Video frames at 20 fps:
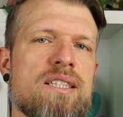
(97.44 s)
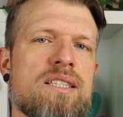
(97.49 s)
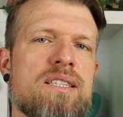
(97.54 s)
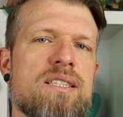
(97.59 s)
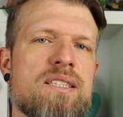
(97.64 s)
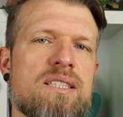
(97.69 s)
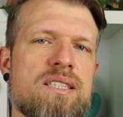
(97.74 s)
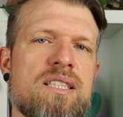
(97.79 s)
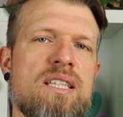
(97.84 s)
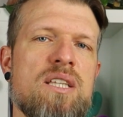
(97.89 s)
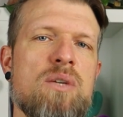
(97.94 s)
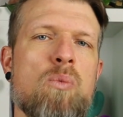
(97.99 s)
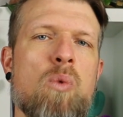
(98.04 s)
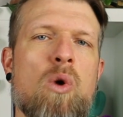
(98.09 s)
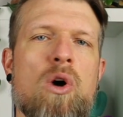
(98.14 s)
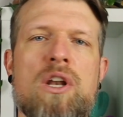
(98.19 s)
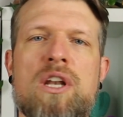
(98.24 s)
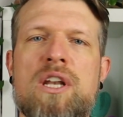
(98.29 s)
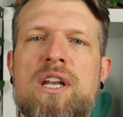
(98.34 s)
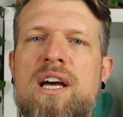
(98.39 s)

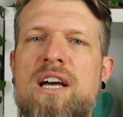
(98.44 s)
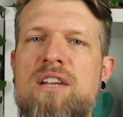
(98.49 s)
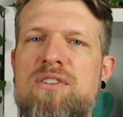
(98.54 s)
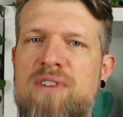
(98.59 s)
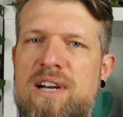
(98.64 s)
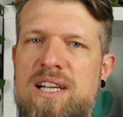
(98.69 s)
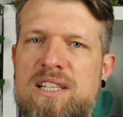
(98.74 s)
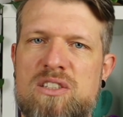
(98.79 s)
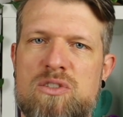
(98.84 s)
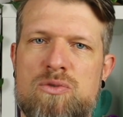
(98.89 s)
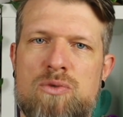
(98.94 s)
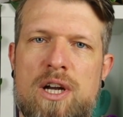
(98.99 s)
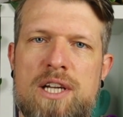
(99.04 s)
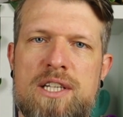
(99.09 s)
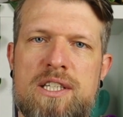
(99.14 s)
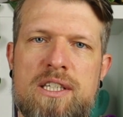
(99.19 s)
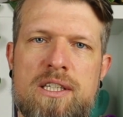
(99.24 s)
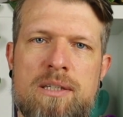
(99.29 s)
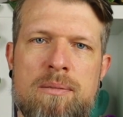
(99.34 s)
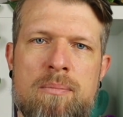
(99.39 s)
C1 Advanced
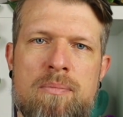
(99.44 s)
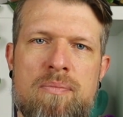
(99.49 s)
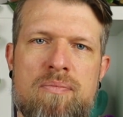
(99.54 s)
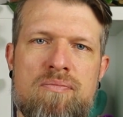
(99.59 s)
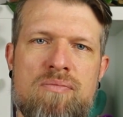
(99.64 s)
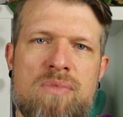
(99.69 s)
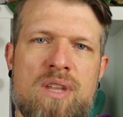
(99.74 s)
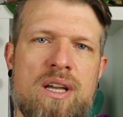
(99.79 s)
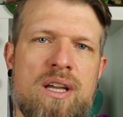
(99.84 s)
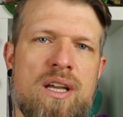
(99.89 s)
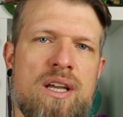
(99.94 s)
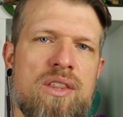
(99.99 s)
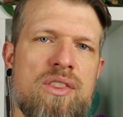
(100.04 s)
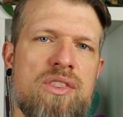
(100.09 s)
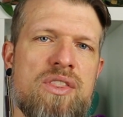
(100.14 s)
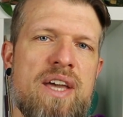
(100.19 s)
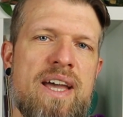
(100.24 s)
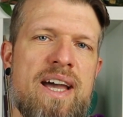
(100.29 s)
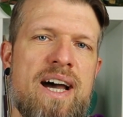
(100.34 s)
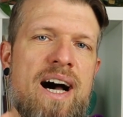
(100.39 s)
Writing,
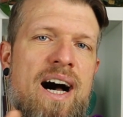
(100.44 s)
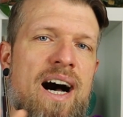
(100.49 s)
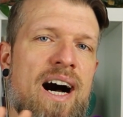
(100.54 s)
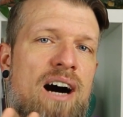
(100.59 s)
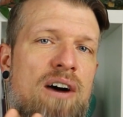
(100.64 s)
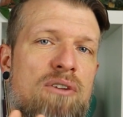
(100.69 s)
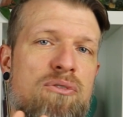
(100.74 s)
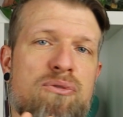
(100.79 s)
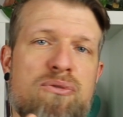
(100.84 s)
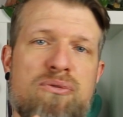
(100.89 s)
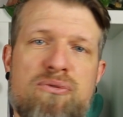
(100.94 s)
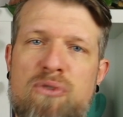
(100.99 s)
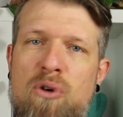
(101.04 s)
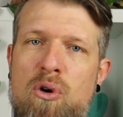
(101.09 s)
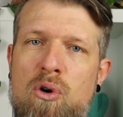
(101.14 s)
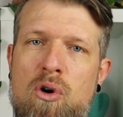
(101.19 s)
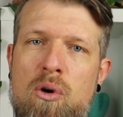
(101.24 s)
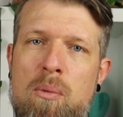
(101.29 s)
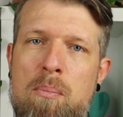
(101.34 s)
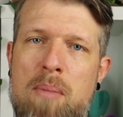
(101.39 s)
there are
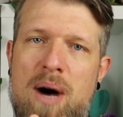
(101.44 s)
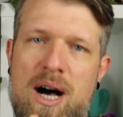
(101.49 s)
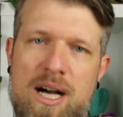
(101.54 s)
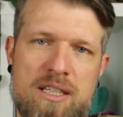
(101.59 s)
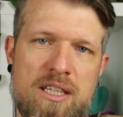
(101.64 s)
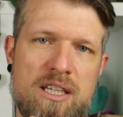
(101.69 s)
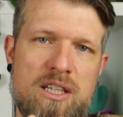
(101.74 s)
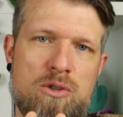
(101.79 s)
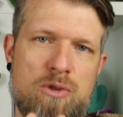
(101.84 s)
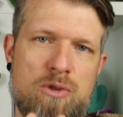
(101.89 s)
4 marking